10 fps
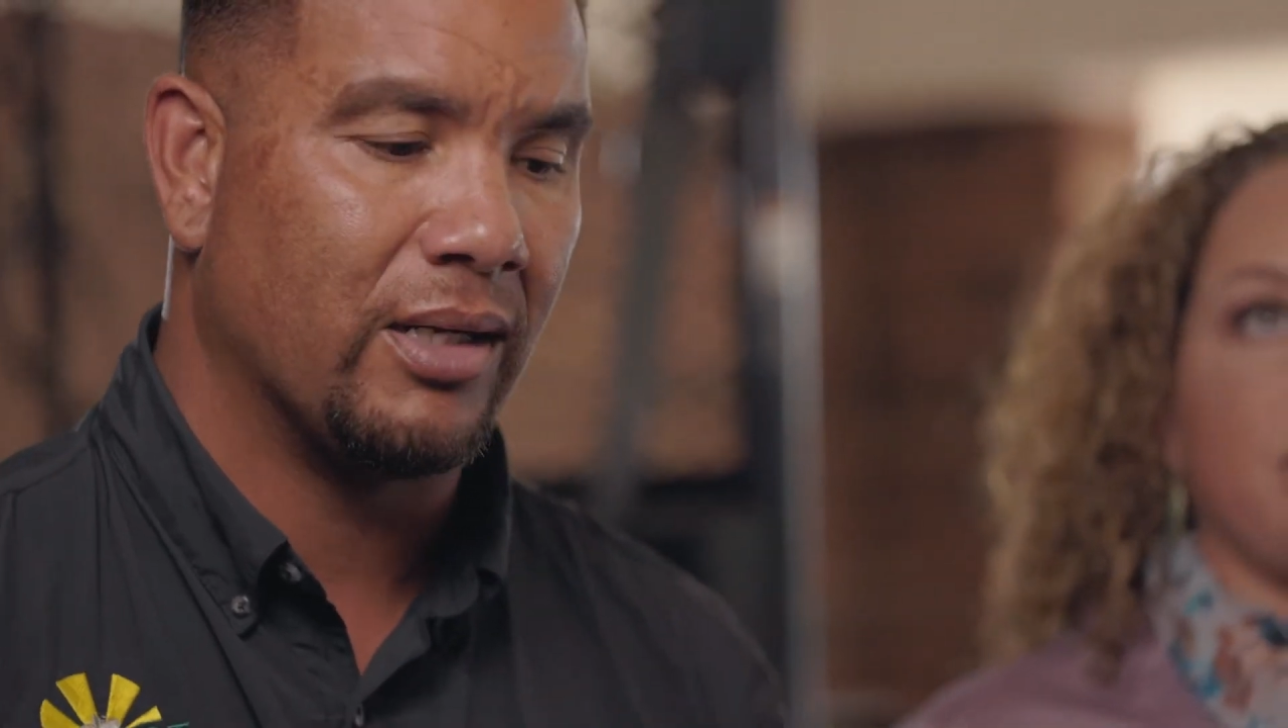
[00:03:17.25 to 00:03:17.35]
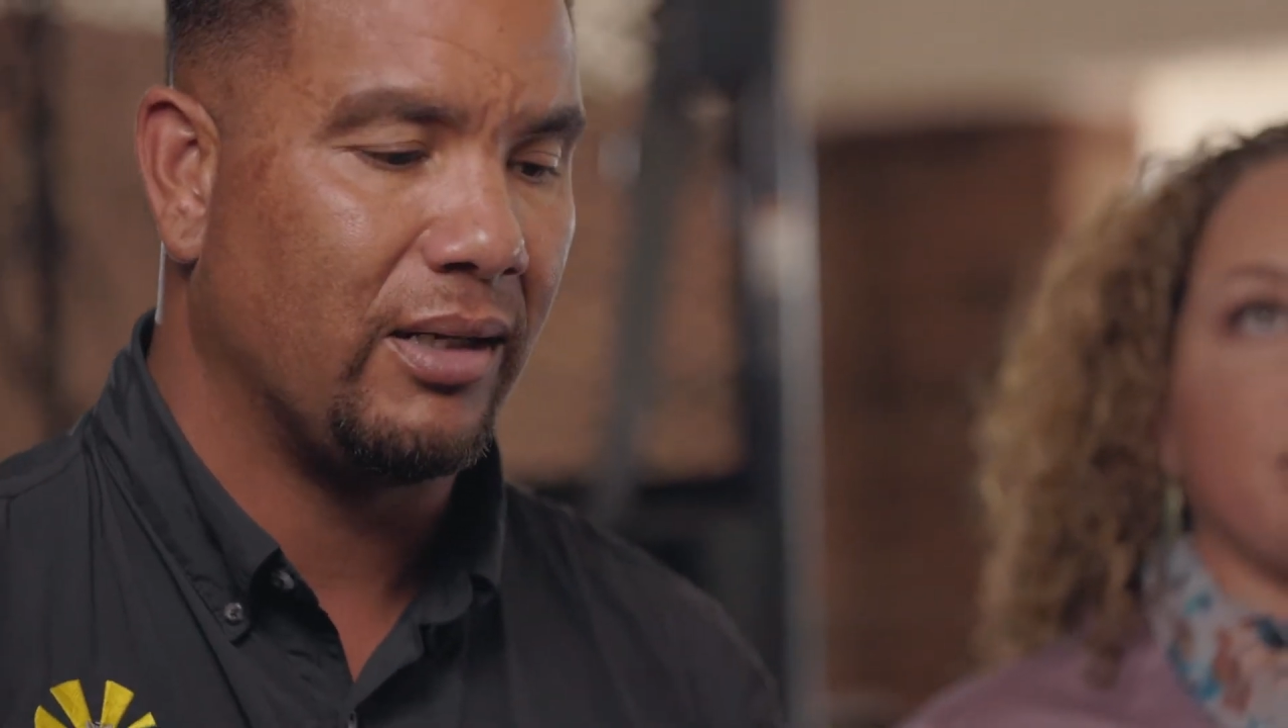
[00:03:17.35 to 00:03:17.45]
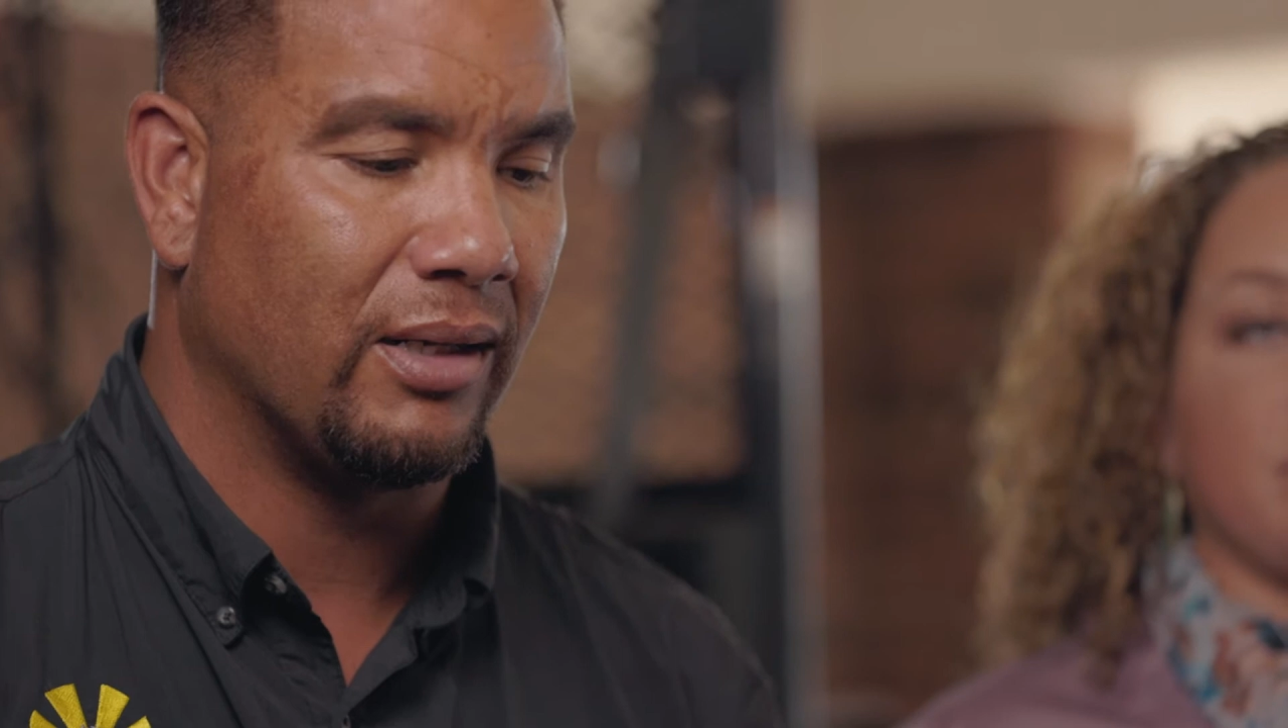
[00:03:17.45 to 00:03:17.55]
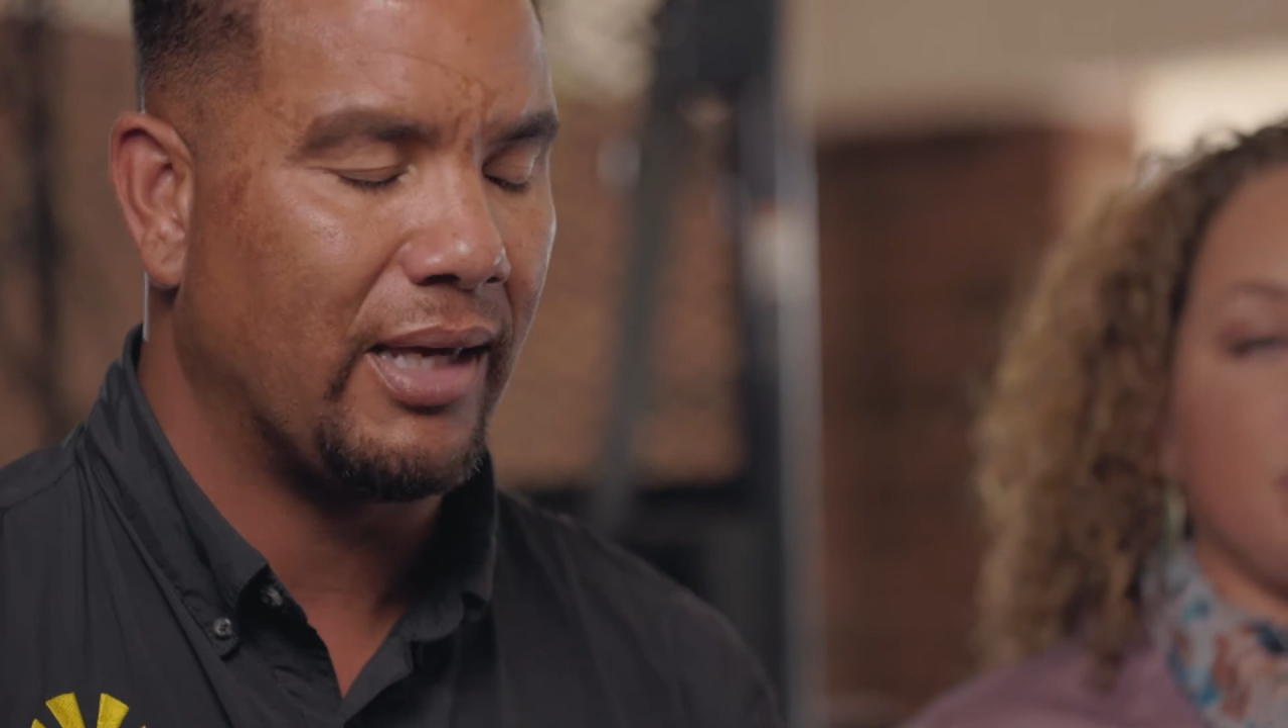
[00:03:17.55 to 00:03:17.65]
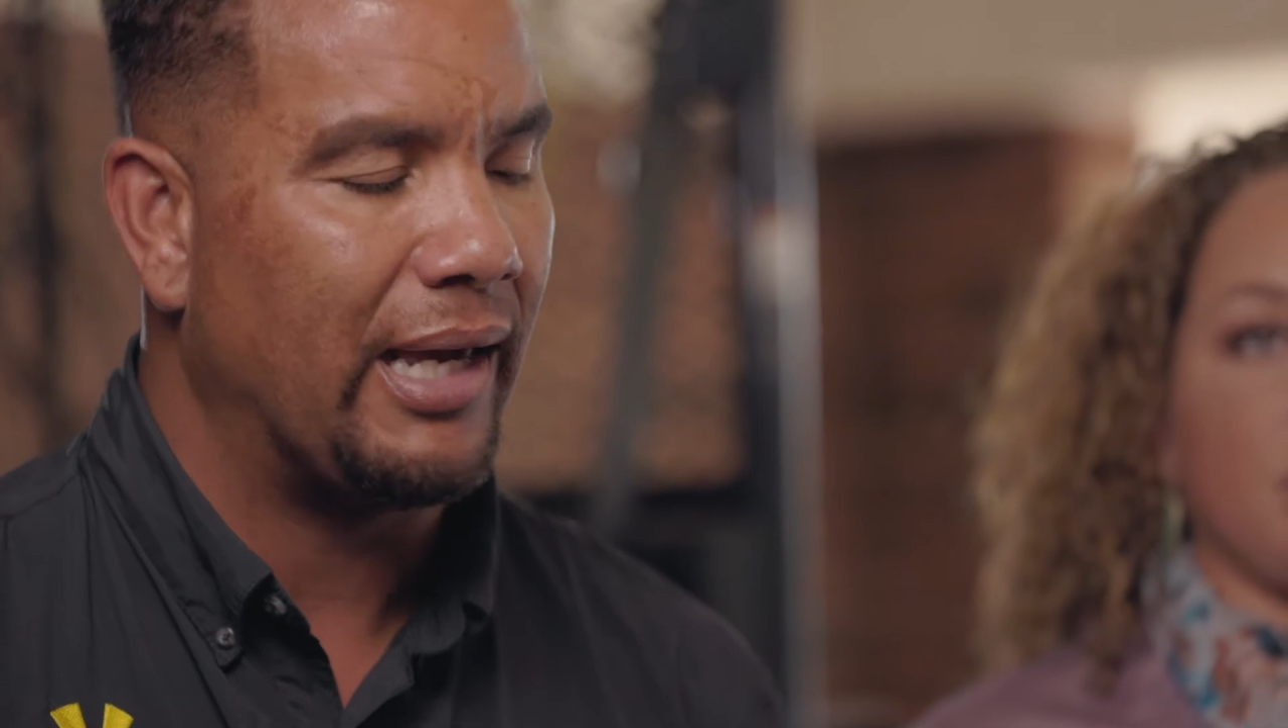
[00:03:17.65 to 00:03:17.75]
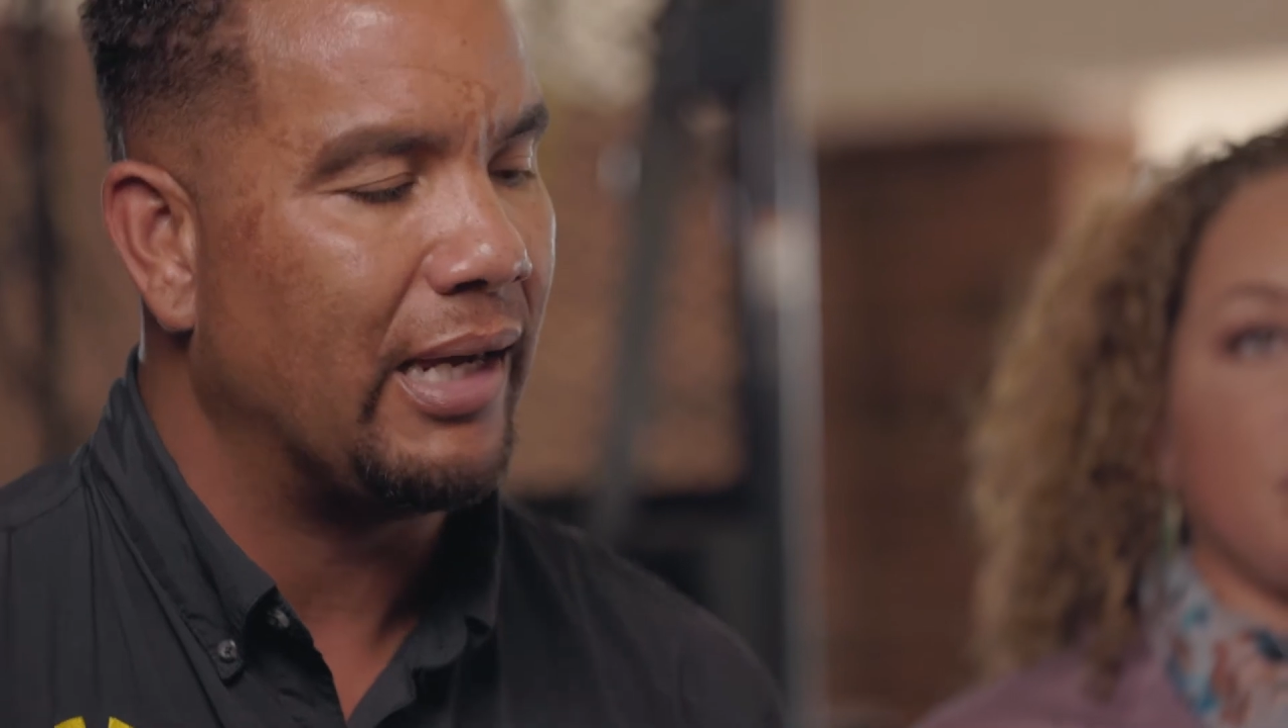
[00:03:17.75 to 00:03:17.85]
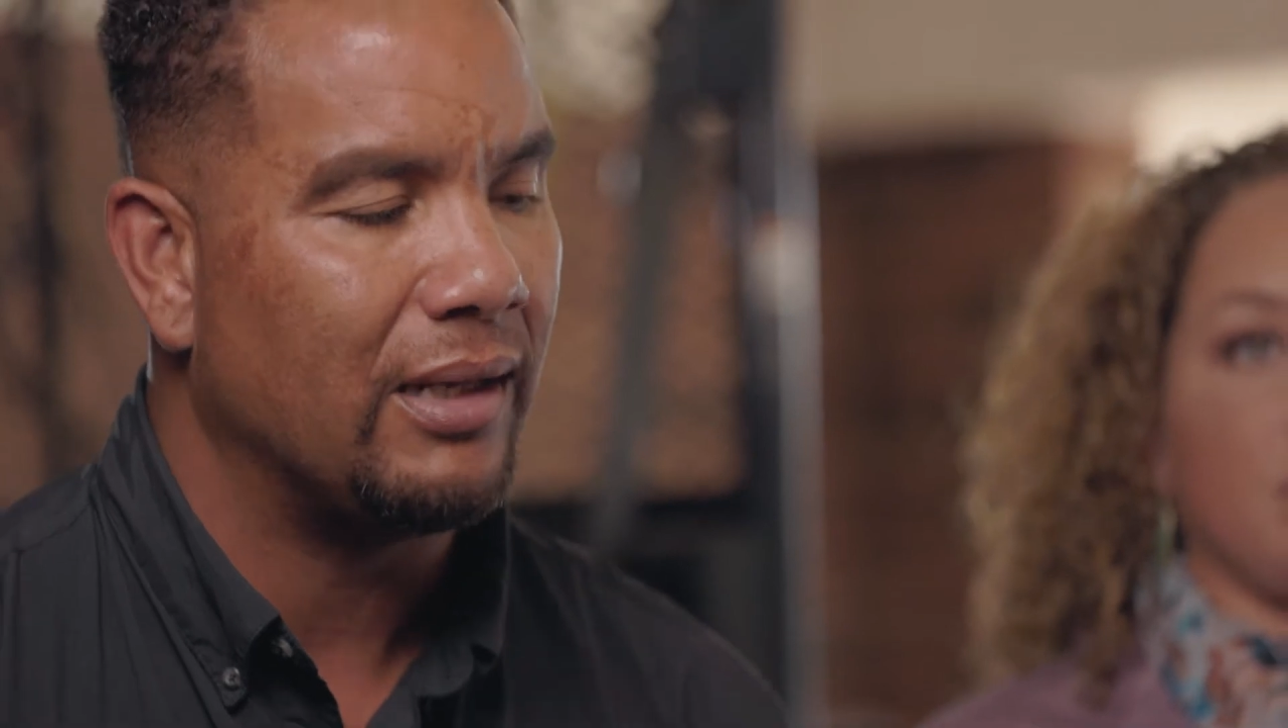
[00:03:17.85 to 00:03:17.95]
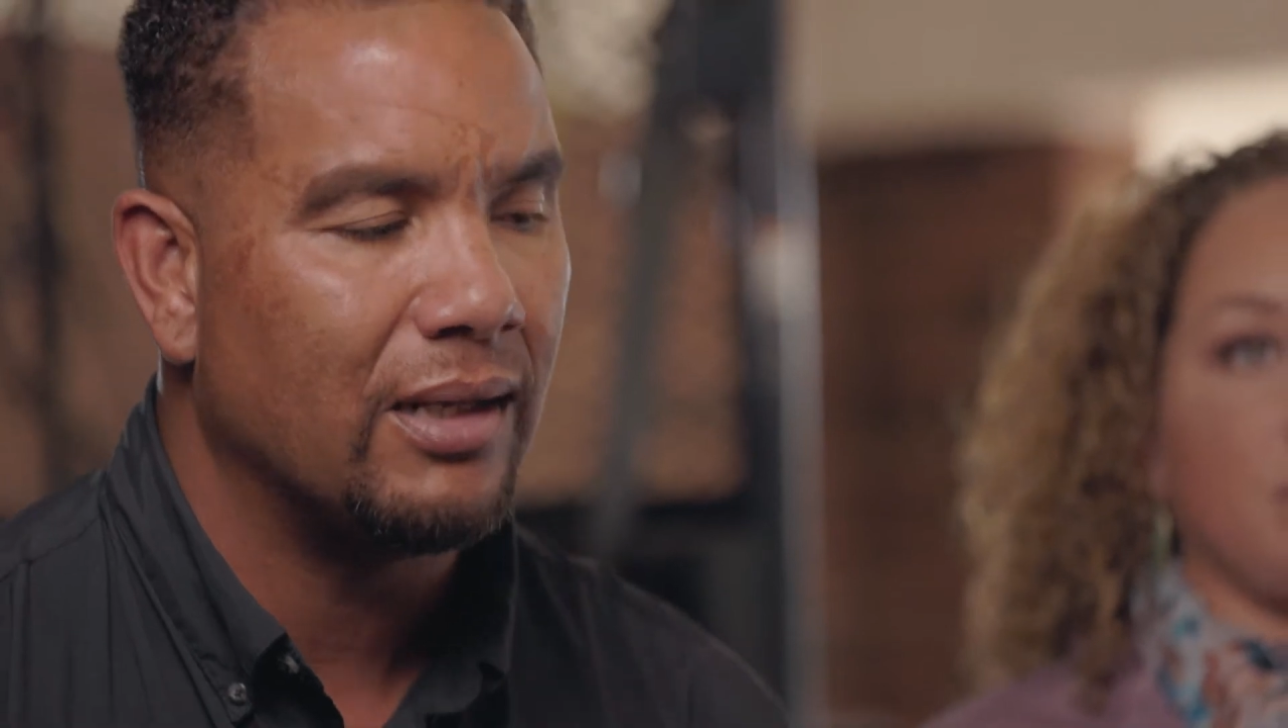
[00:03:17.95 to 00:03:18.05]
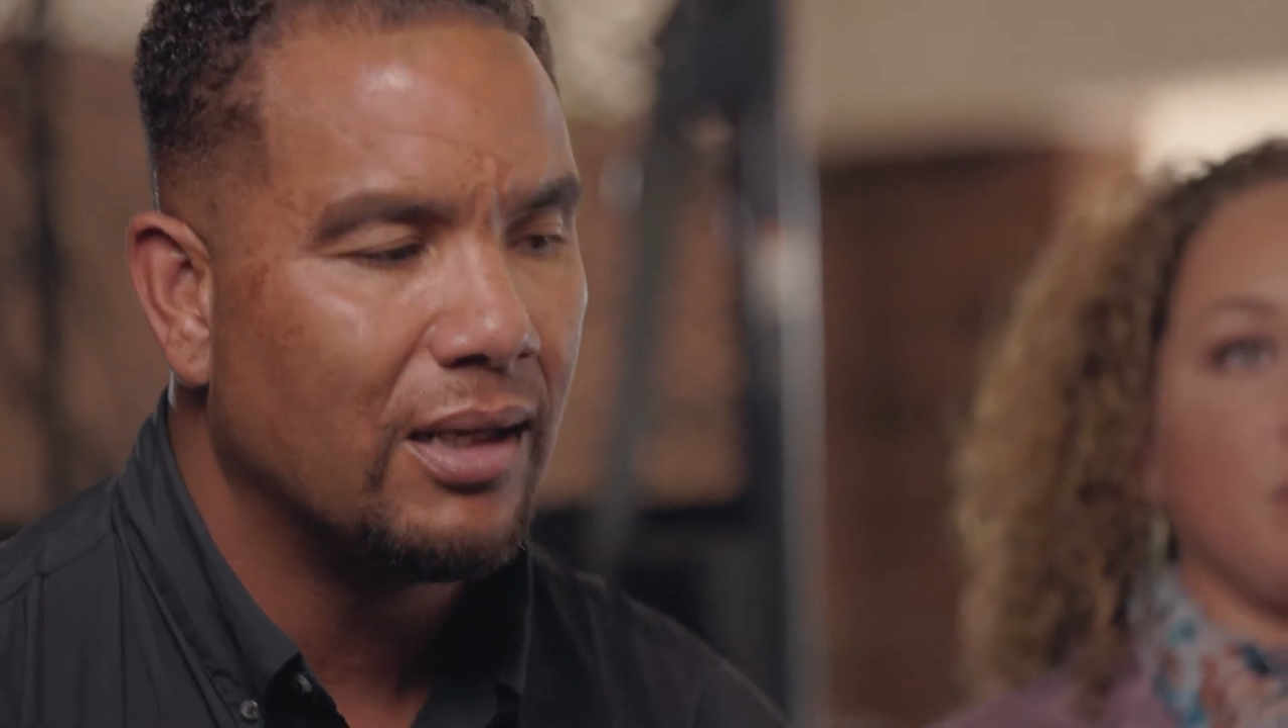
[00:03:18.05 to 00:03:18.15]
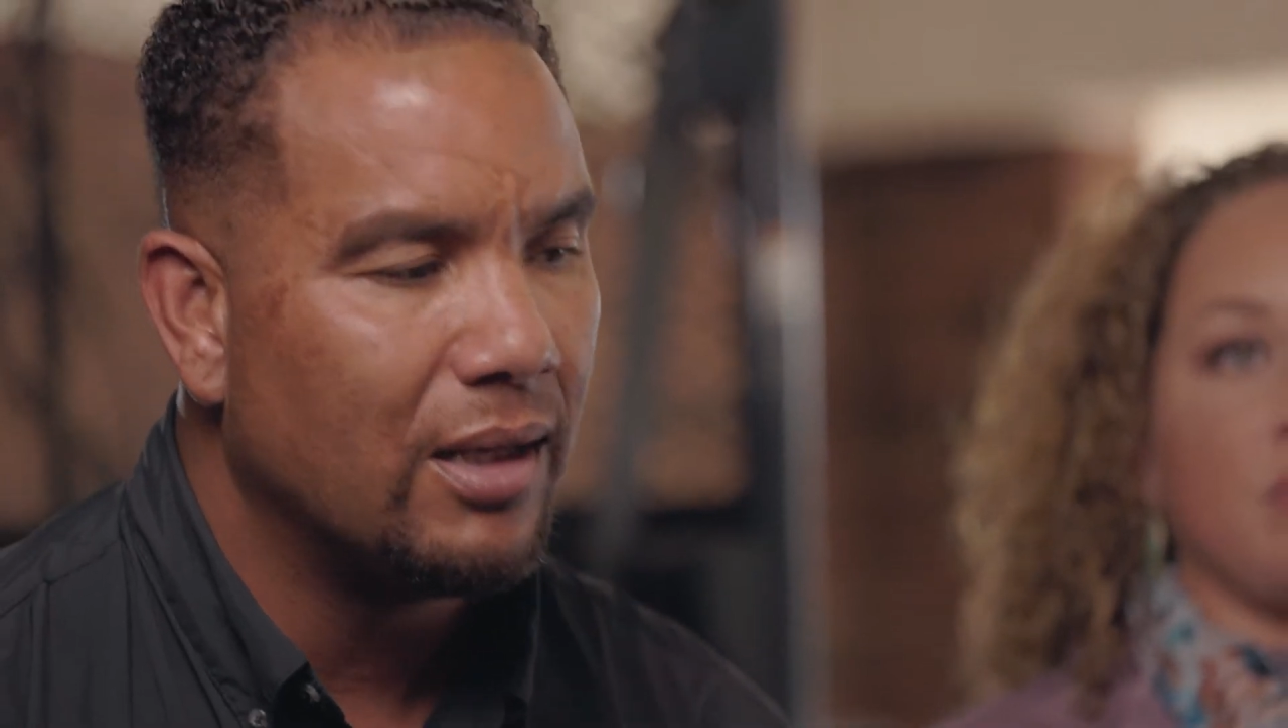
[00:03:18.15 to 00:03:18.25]
cutting the
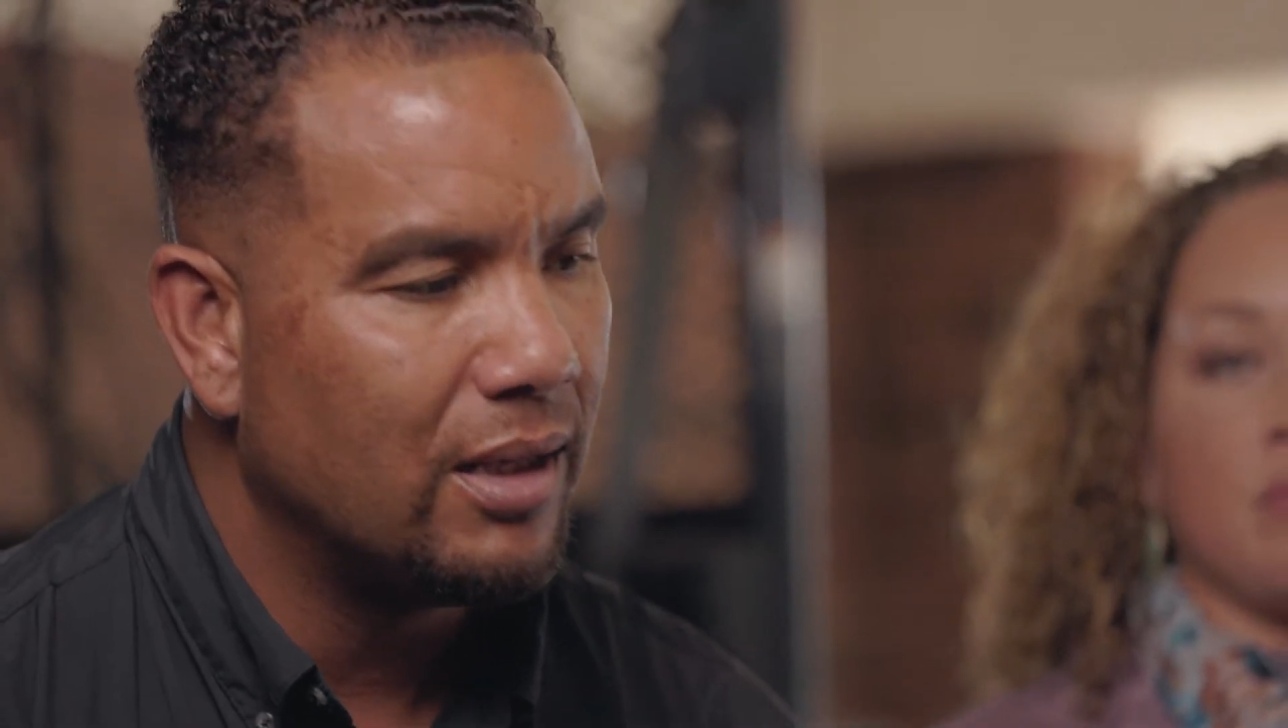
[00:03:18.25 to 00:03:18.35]
cane,